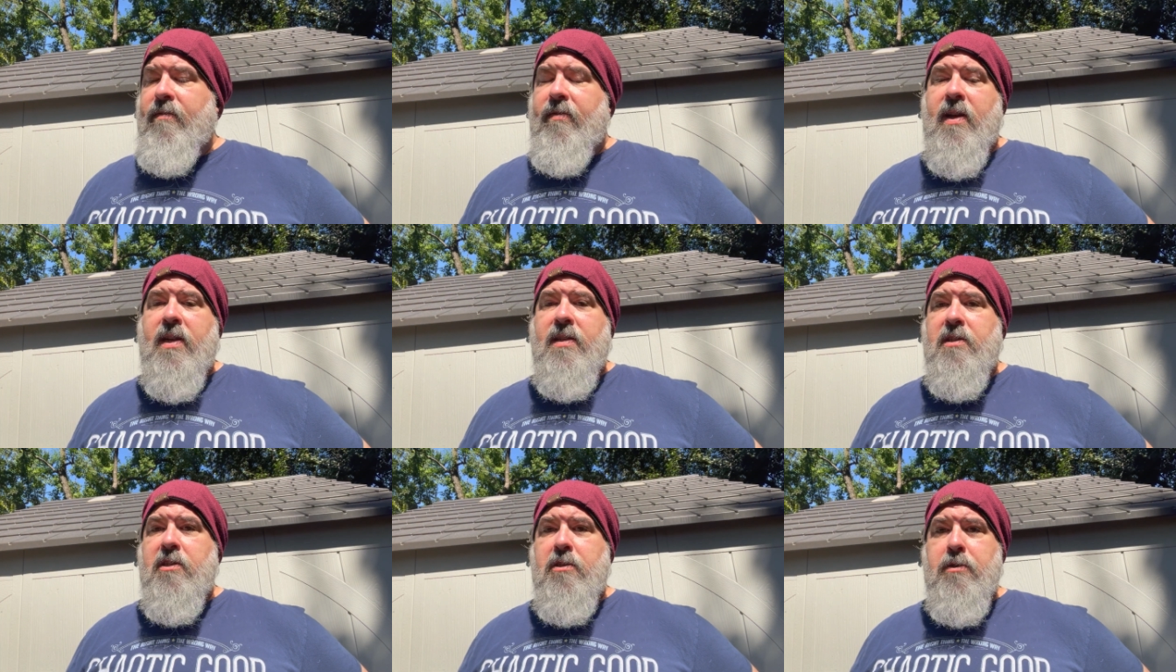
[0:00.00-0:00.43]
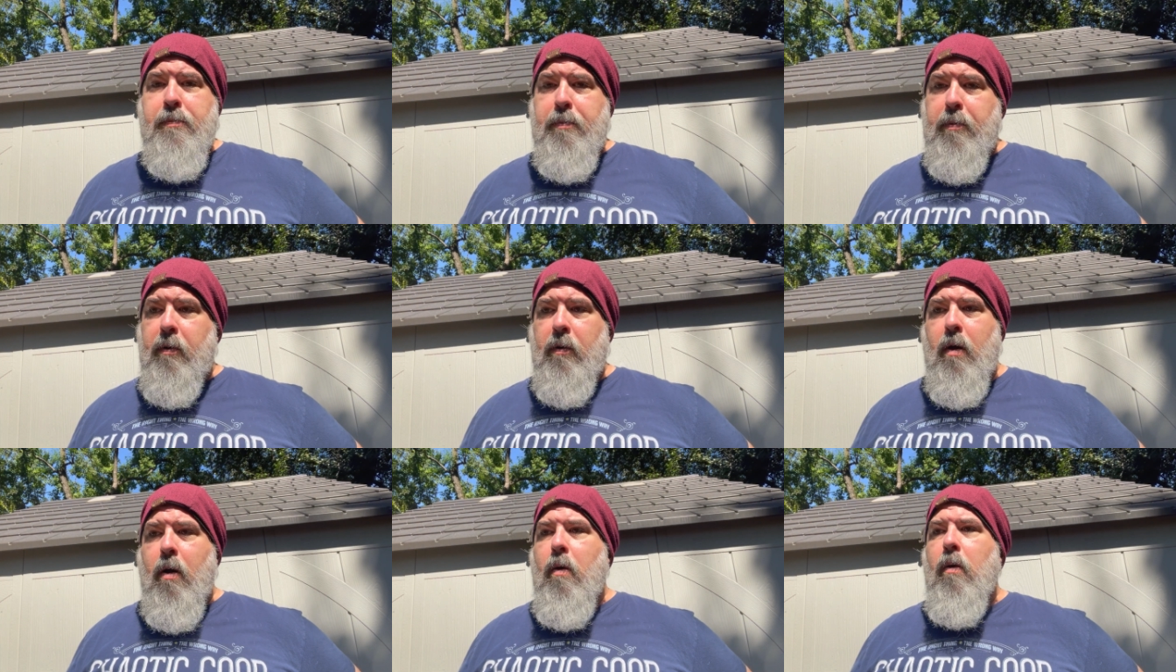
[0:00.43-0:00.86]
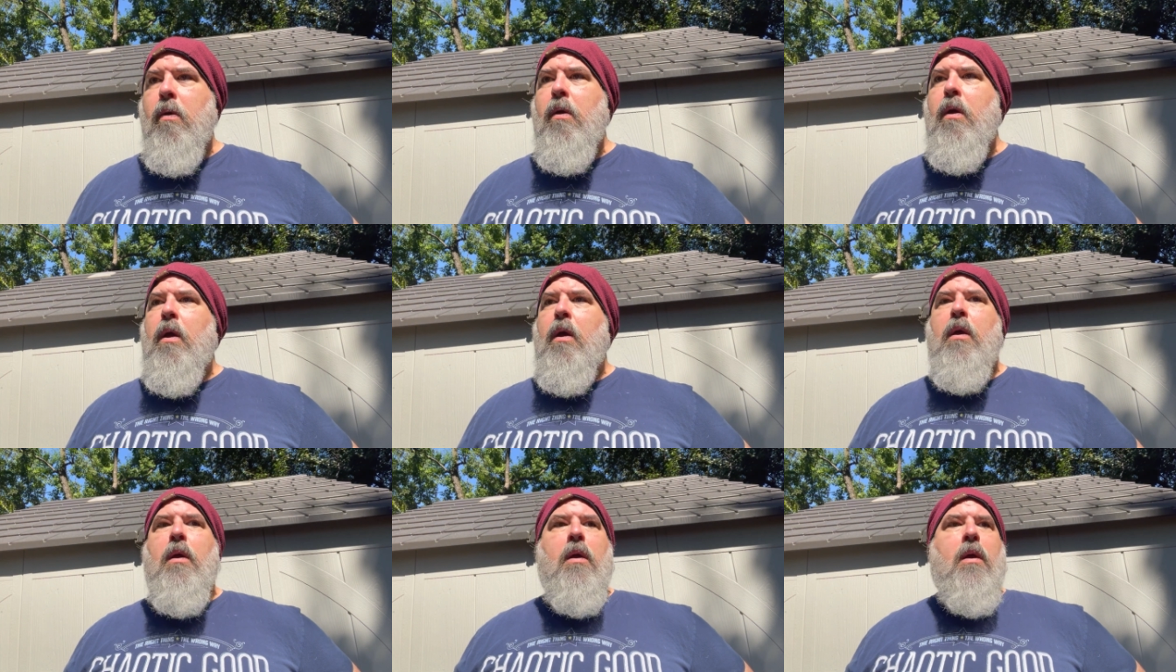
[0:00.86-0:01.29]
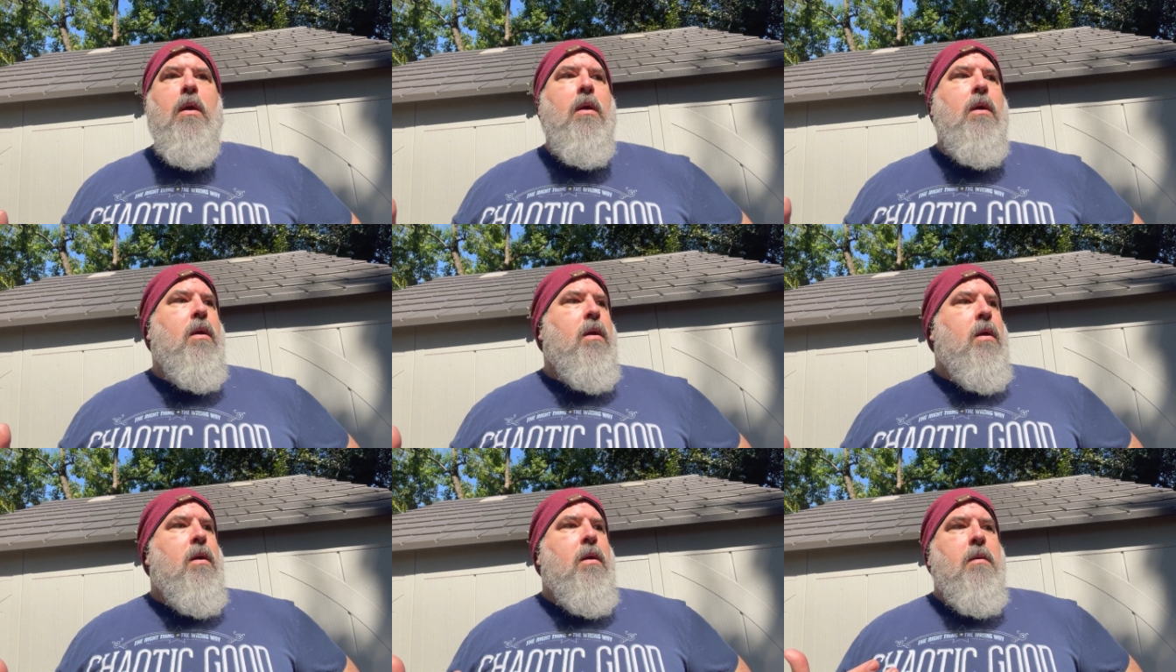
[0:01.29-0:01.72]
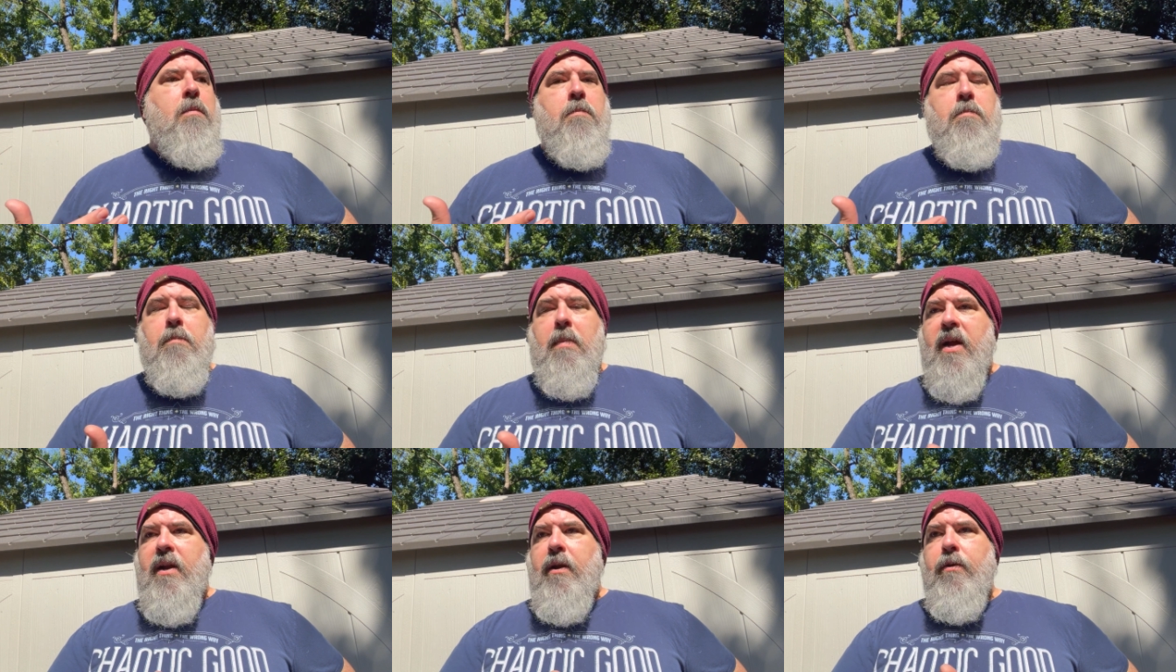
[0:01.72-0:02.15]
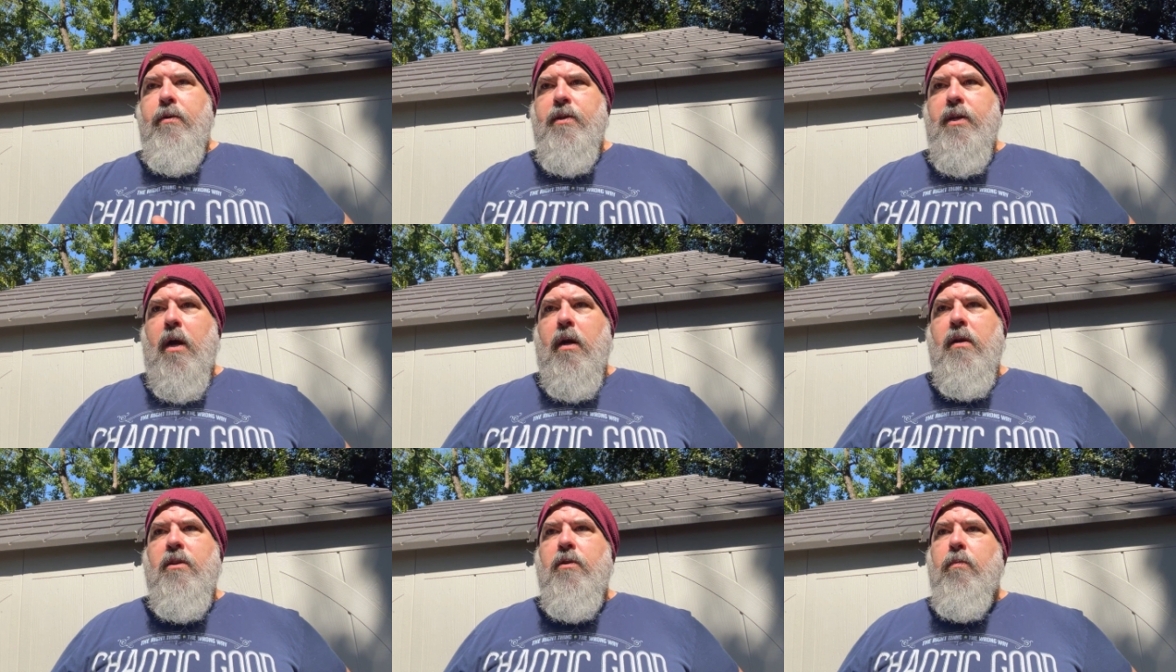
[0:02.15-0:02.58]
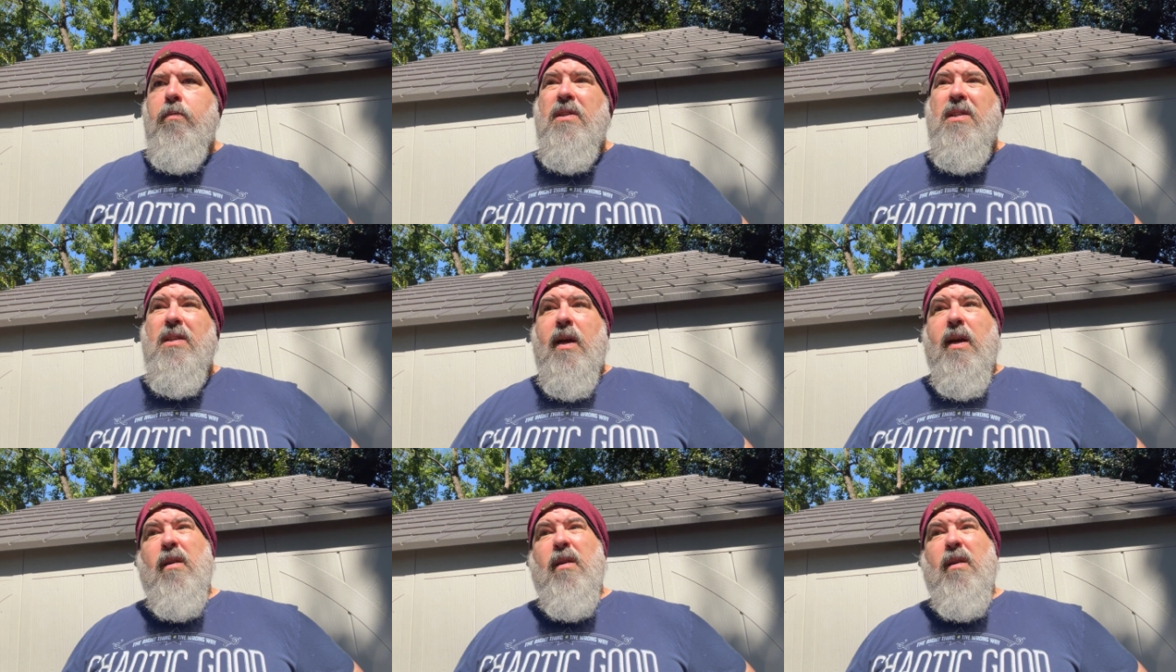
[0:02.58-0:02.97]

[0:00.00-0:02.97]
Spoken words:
That's super low. My new doctor was like,